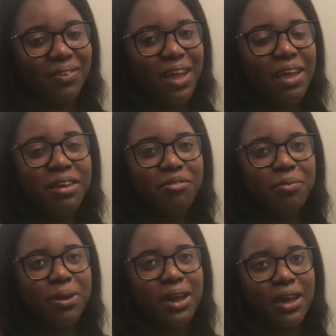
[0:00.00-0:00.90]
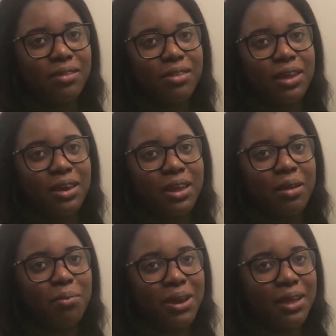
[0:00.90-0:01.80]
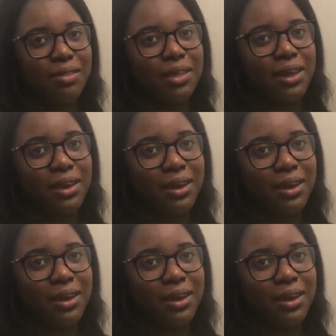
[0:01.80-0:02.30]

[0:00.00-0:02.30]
I've never been ice skating, but I skated.